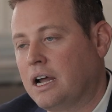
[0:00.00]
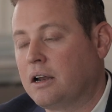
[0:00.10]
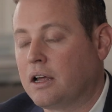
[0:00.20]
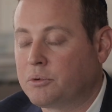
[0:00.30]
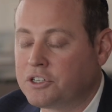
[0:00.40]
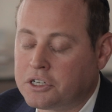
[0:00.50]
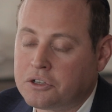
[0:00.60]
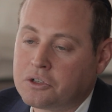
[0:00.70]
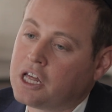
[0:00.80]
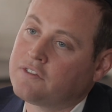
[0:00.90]
And we're seeing
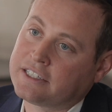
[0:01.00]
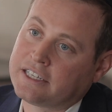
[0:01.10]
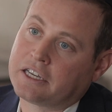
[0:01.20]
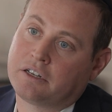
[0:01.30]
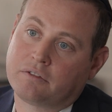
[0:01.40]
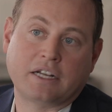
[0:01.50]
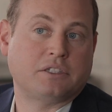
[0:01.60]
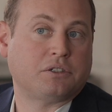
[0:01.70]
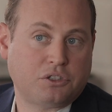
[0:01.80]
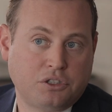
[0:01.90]
also a lot of executive
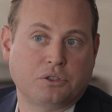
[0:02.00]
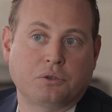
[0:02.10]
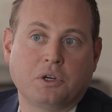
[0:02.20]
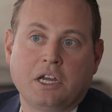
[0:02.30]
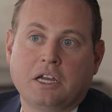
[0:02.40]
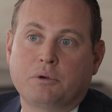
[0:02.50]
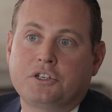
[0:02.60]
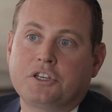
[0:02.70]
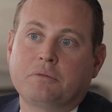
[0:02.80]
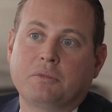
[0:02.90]
rentals too. We're
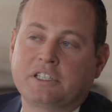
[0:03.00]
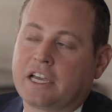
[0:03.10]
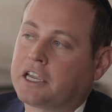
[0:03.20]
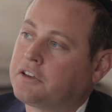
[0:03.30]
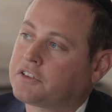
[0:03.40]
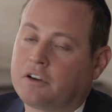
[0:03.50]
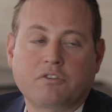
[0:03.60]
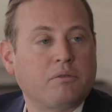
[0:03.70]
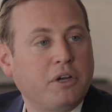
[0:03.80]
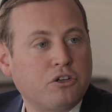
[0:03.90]
seeing executives come
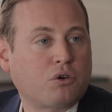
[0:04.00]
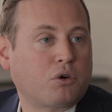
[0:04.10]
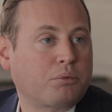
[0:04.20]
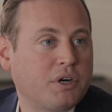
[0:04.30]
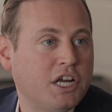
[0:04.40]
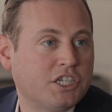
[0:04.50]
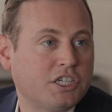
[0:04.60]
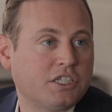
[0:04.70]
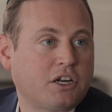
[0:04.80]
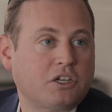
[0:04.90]
from major
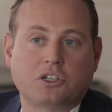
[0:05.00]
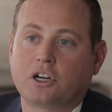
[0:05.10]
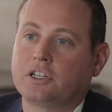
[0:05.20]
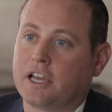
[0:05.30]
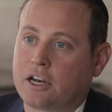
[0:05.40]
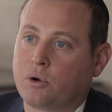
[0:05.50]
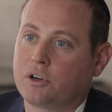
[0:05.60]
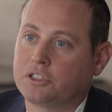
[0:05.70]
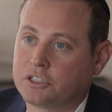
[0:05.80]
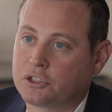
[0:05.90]
corporations that are starting to
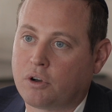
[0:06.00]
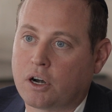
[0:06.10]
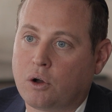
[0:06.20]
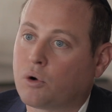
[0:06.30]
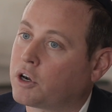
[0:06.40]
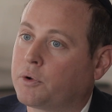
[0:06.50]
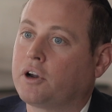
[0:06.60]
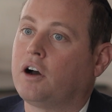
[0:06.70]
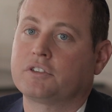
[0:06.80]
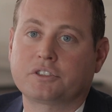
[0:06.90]
headquarters in Toronto or
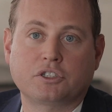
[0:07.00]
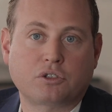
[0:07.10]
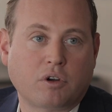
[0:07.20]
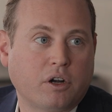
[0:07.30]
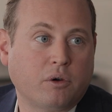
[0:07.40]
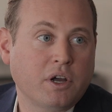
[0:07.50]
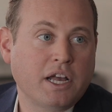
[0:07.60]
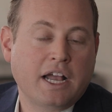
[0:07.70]
create offices in Toronto,